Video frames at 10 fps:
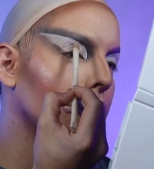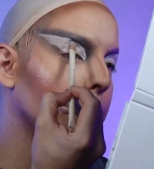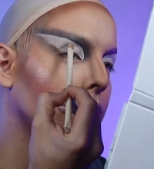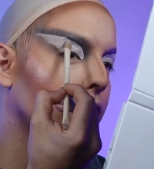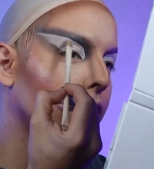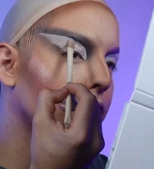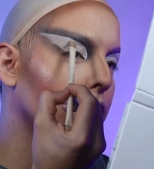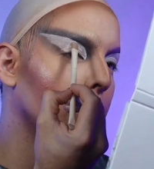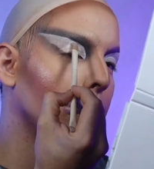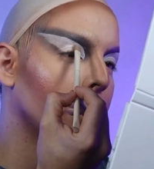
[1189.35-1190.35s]
up, we have
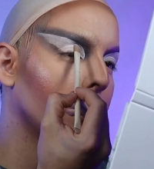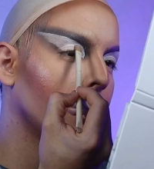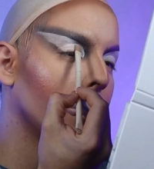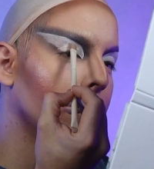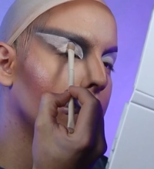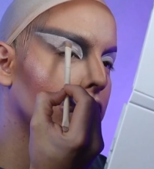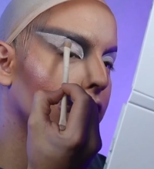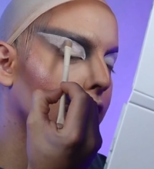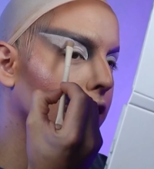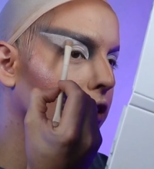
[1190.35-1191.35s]
the winner of the
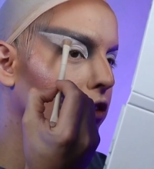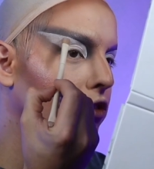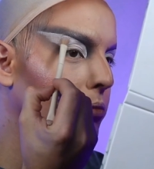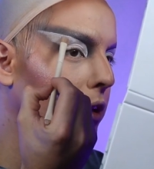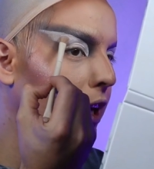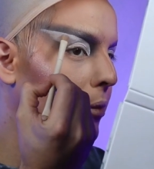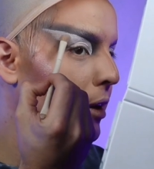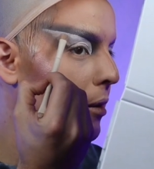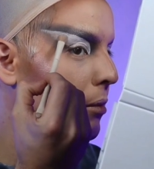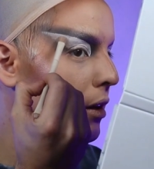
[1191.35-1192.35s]
challenge, Black
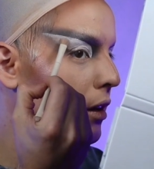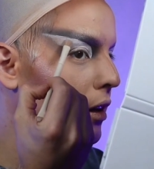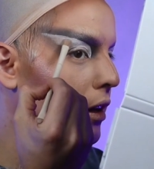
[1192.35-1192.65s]
Peppa,